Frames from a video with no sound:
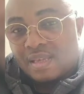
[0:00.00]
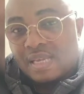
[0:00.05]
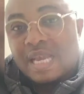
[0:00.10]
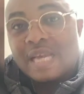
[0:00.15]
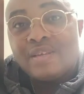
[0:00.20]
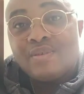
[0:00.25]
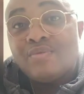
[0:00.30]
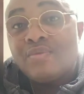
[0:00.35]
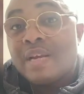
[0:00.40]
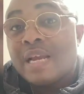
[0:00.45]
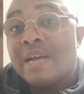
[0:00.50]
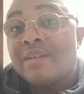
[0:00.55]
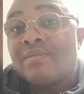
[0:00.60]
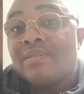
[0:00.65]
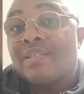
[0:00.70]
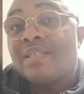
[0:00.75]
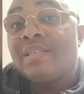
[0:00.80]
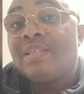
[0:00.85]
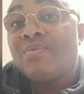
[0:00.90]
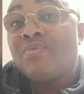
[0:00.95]
Can you now
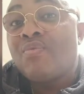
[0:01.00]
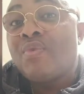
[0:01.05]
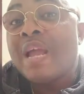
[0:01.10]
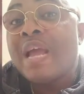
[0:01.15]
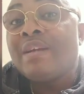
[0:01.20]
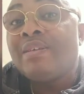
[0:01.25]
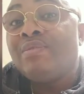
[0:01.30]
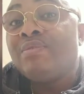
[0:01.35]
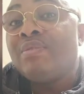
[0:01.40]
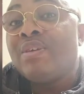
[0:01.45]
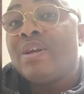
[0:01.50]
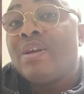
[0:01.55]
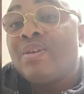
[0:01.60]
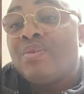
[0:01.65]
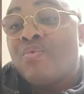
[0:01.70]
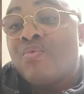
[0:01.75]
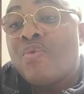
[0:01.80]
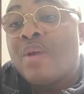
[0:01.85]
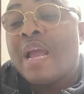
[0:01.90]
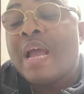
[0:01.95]
see
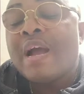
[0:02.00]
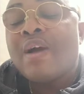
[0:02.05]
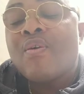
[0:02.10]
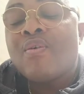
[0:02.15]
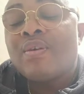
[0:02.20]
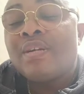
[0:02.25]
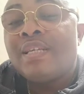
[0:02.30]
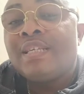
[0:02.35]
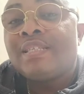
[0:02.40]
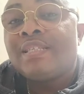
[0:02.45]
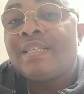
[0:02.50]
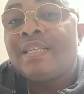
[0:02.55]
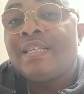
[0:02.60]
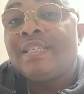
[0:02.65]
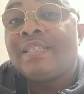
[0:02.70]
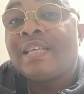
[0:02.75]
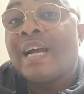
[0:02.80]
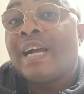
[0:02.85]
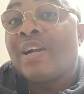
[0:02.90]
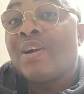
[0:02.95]
where all these
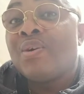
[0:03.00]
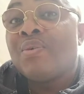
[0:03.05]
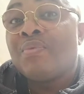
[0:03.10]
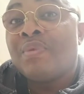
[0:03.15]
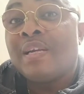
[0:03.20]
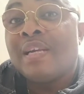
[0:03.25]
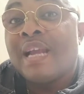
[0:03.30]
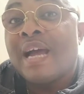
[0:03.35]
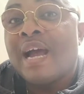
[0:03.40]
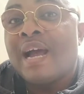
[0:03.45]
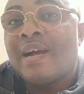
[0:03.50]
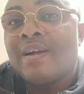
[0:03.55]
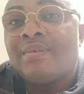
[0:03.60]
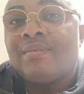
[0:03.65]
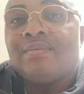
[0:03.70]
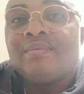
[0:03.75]
things are going now?